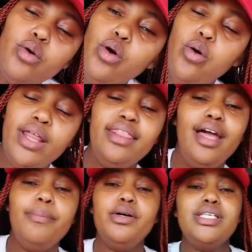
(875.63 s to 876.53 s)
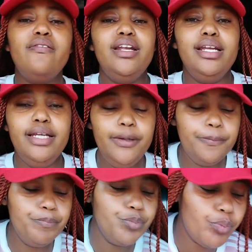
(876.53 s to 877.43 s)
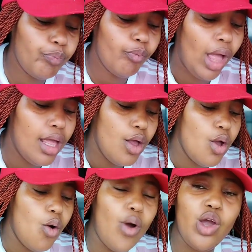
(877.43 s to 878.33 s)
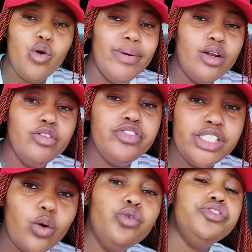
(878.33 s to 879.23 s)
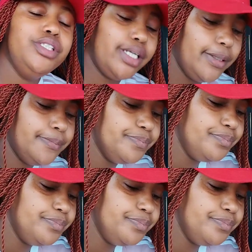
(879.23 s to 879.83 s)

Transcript: Oh, one thing about Savannah. Why come and fish?